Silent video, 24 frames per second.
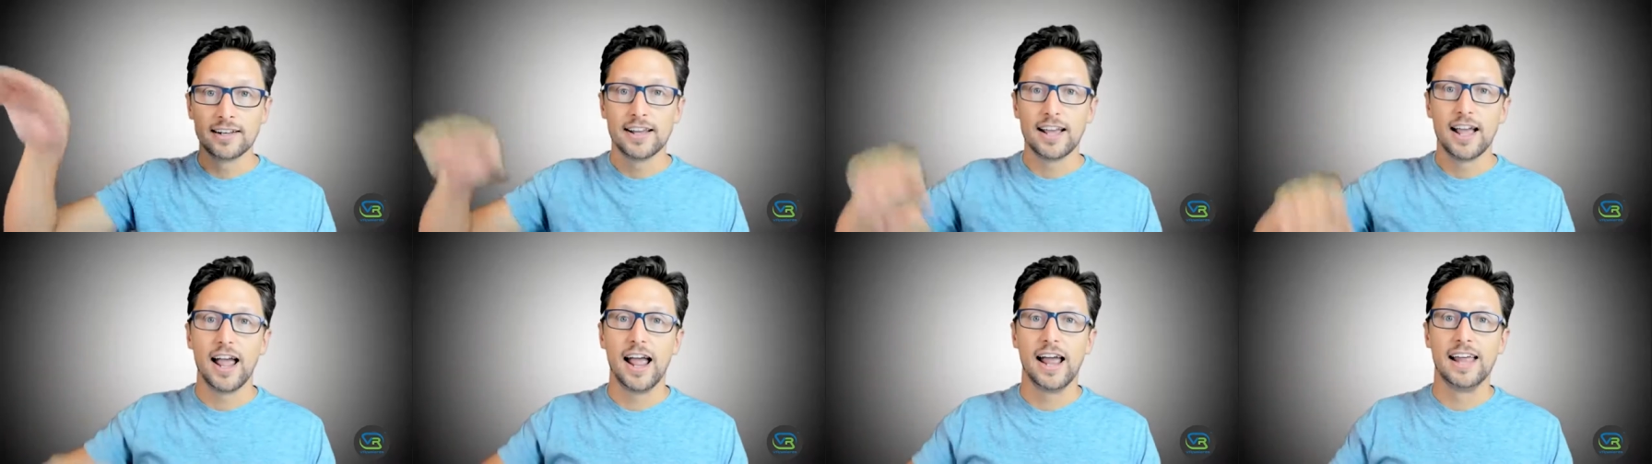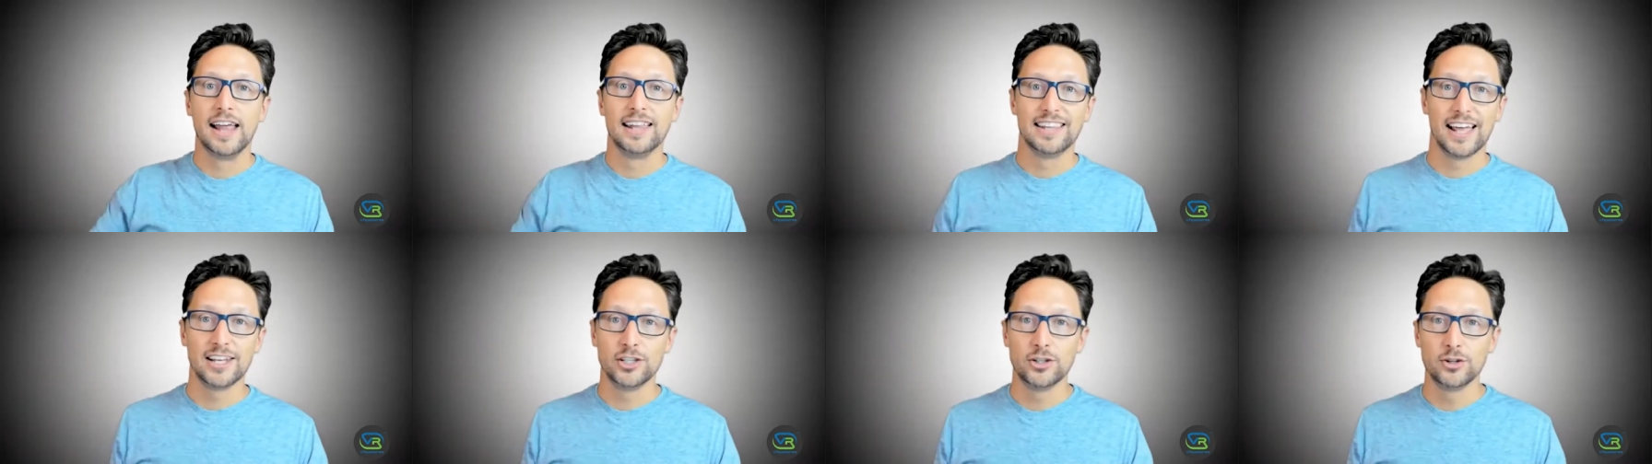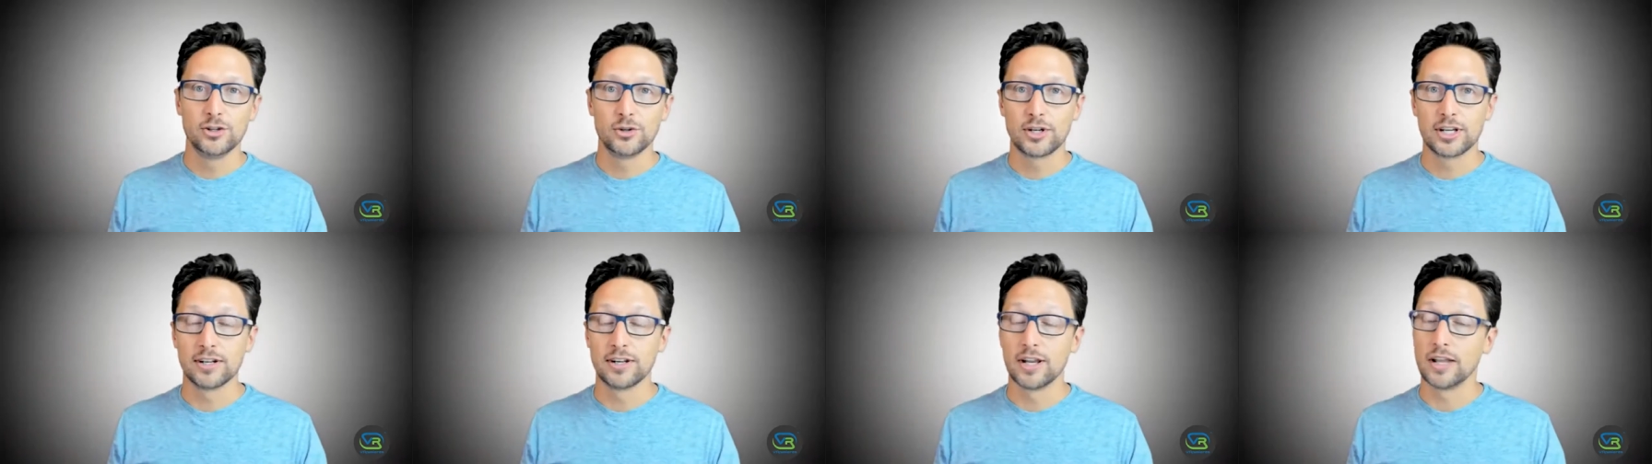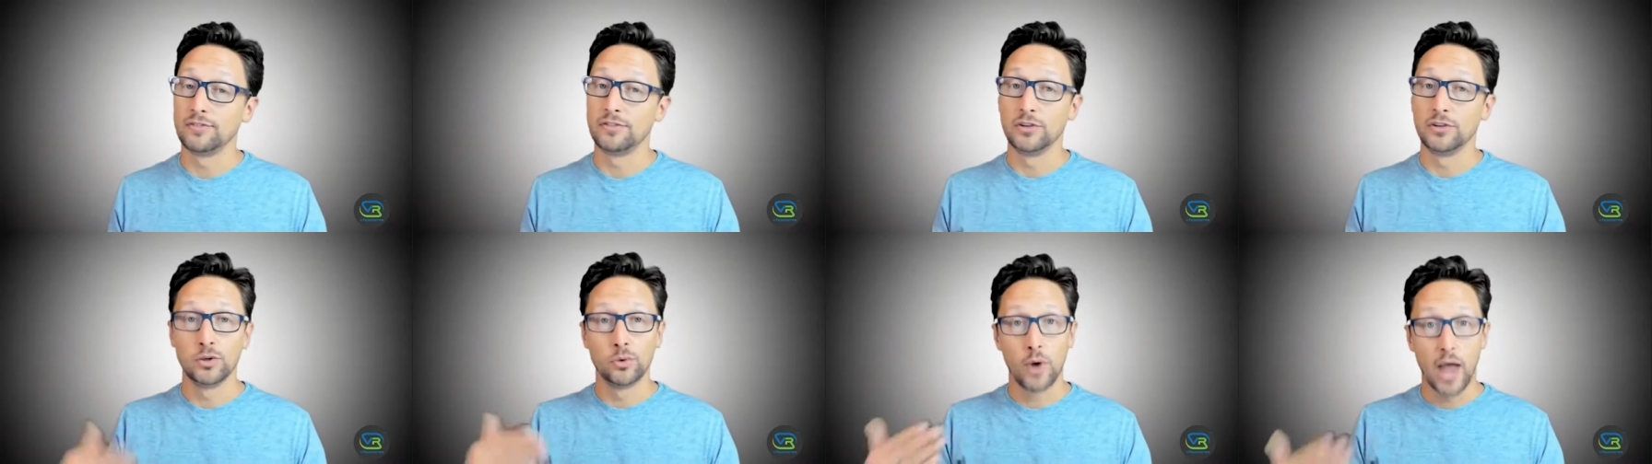And then you can, if
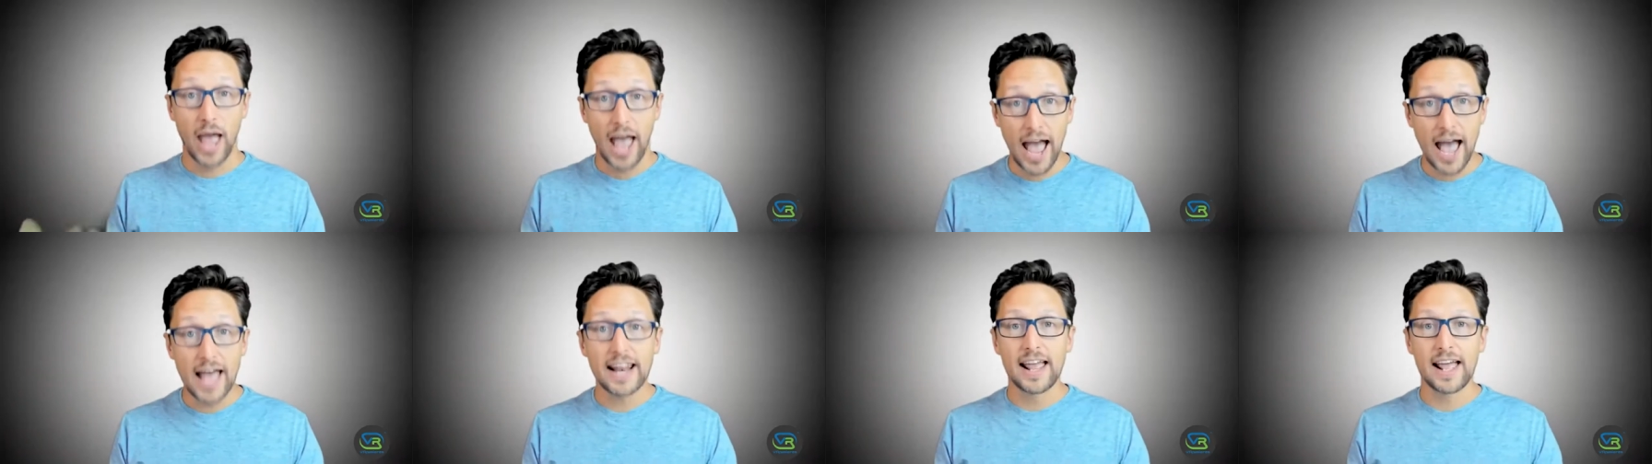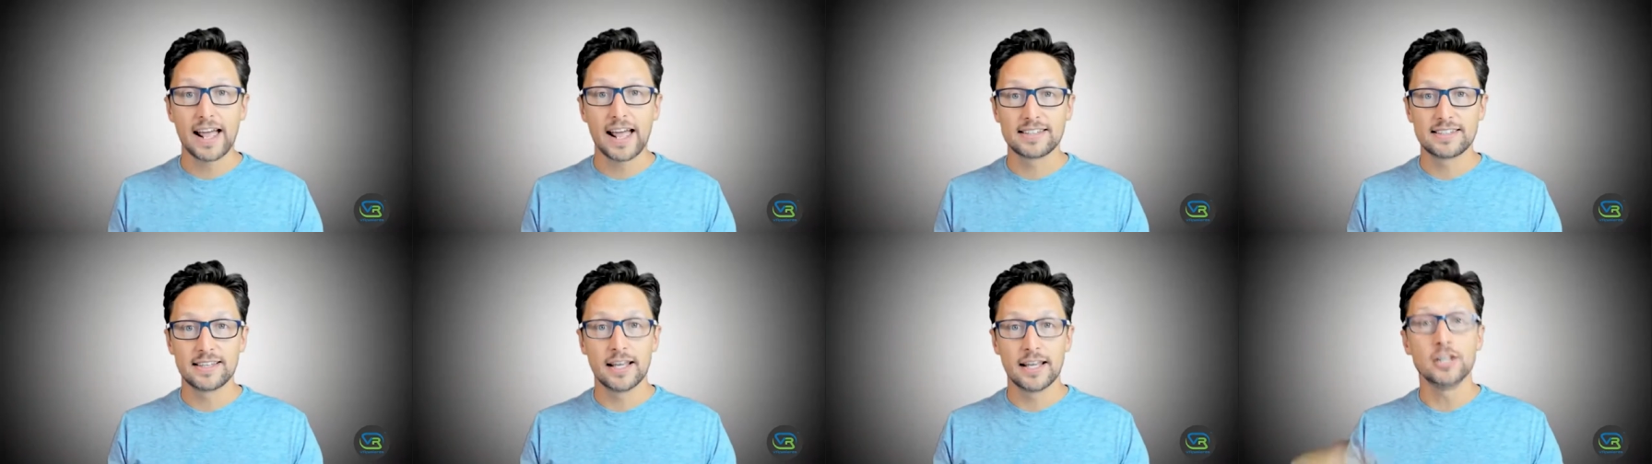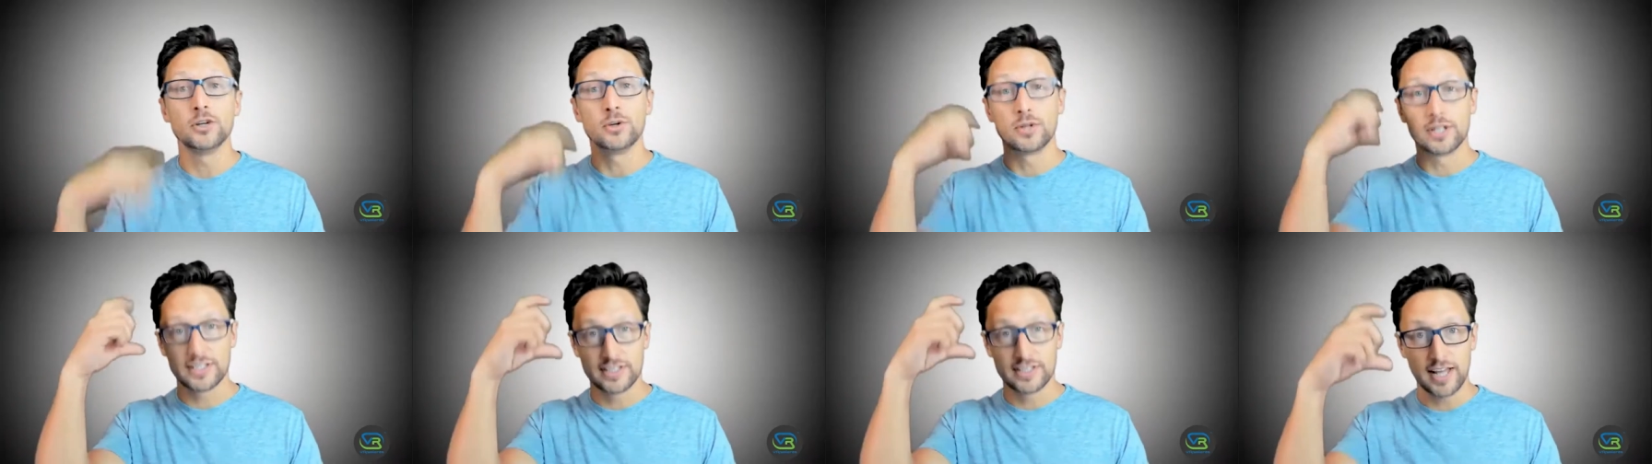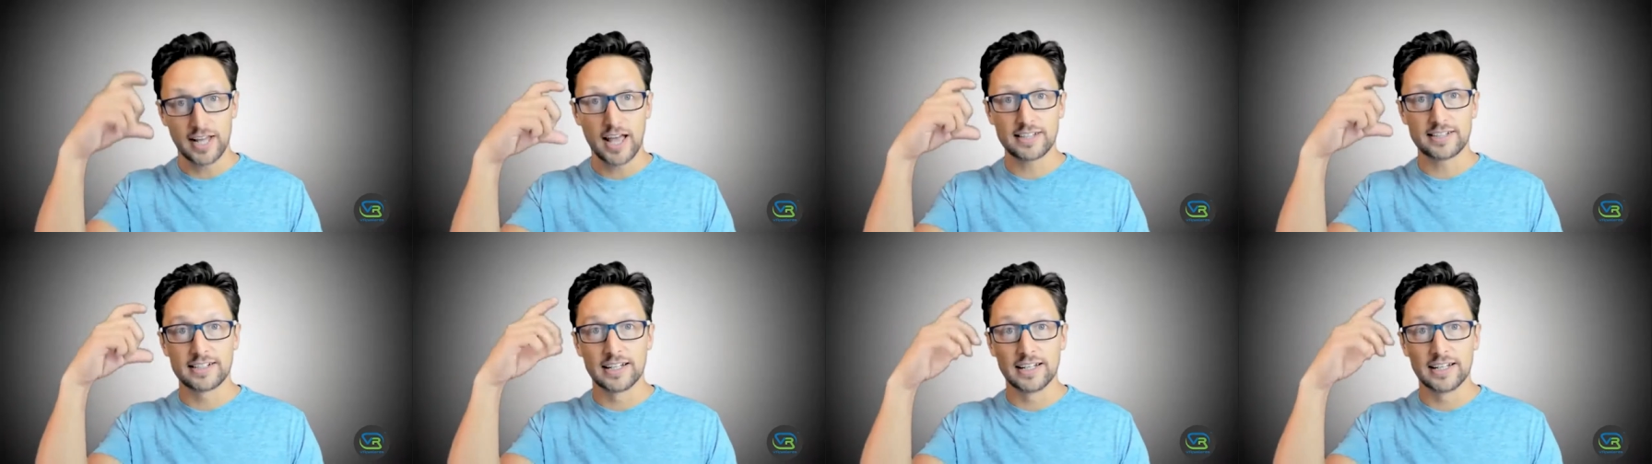you had a headset, you could
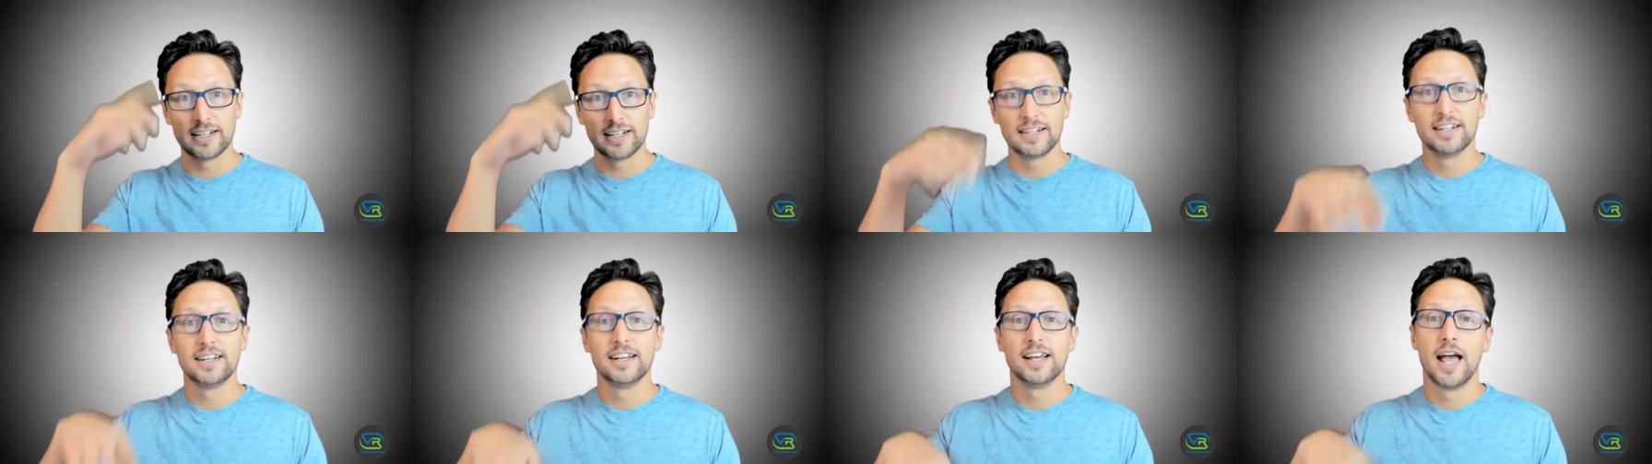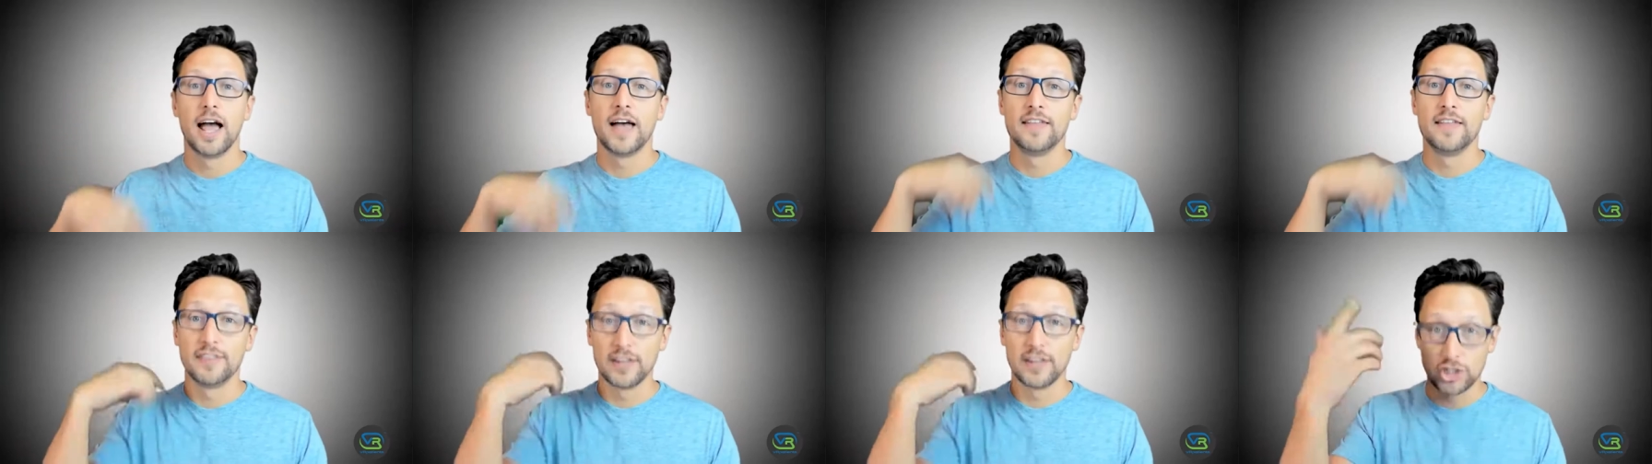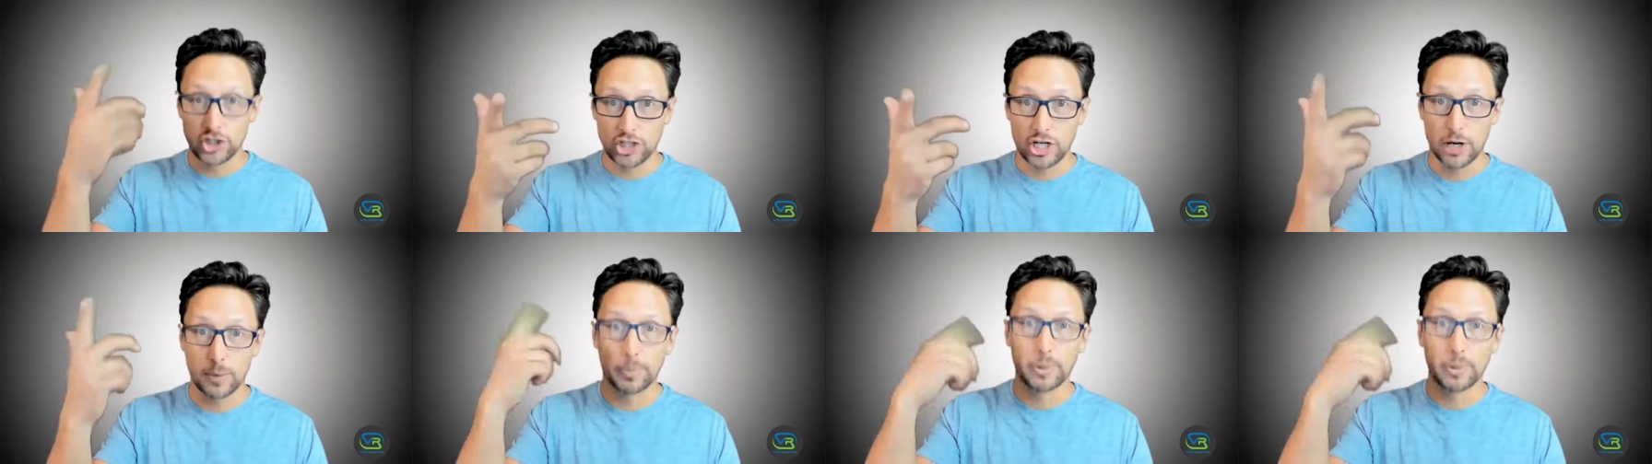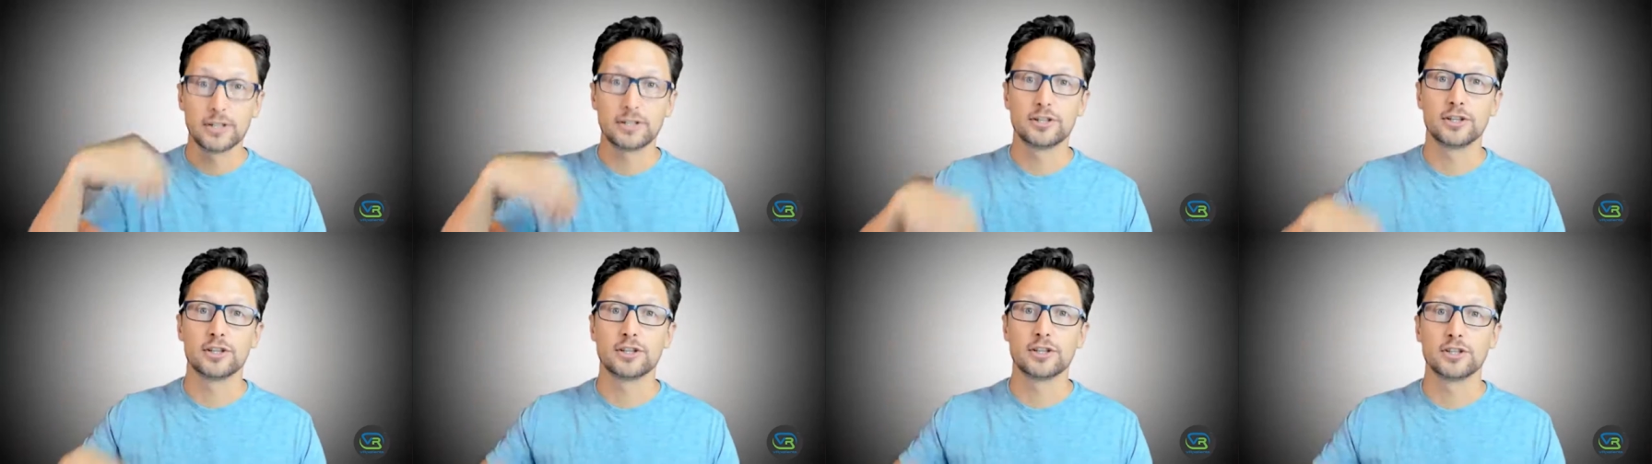test it and then ship it
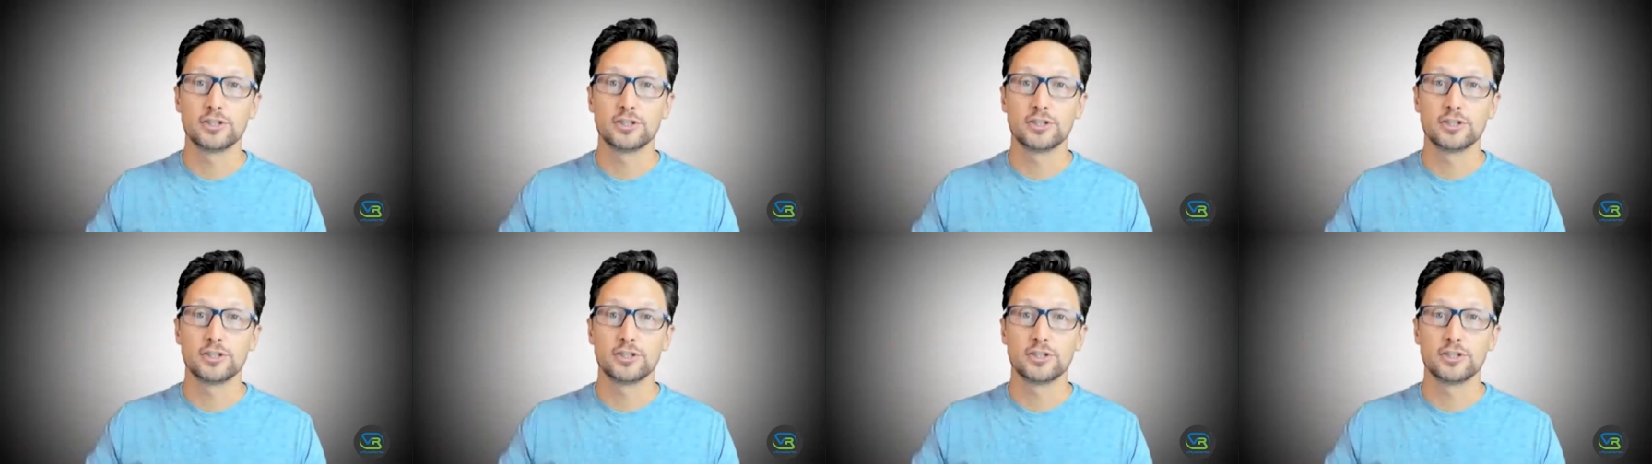to the students.